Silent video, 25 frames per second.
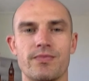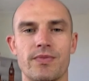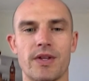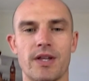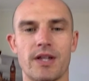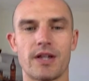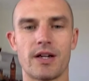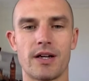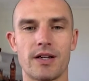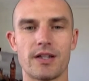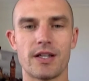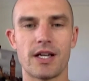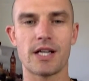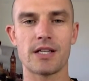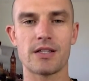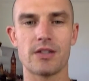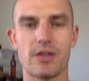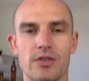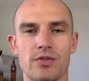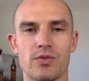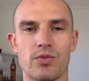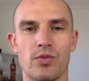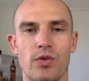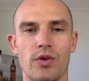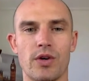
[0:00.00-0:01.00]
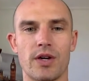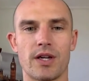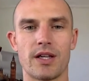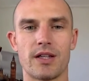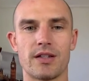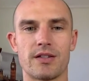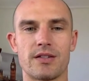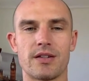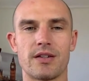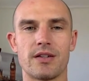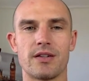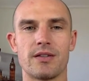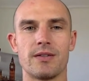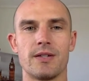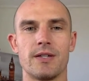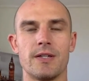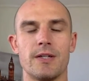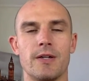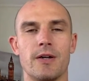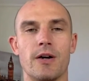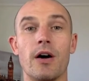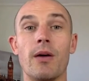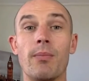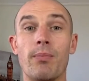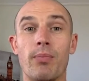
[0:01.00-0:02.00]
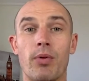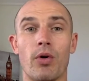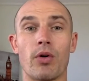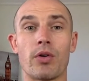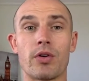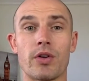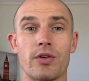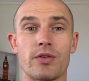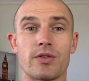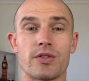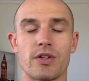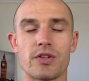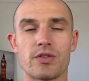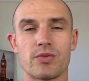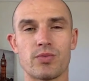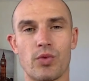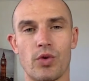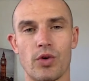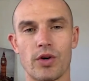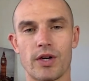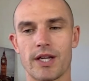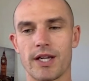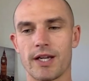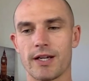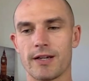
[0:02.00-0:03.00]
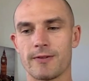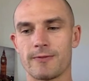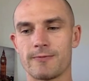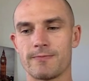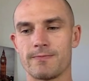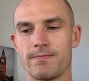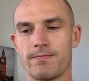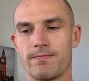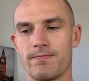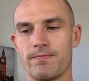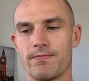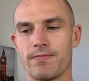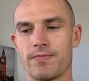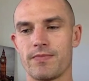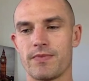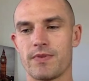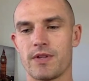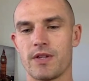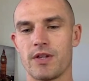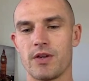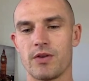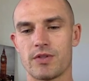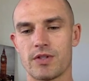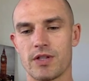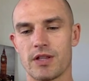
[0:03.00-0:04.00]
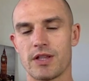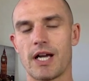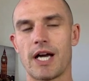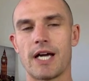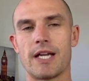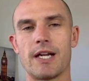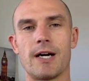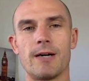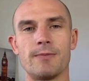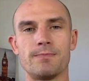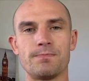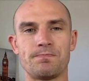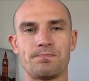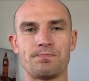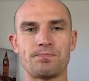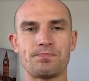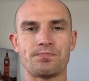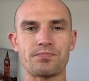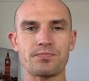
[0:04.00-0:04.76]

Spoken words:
And as I was walking to a Porto's, I was walking, to line up.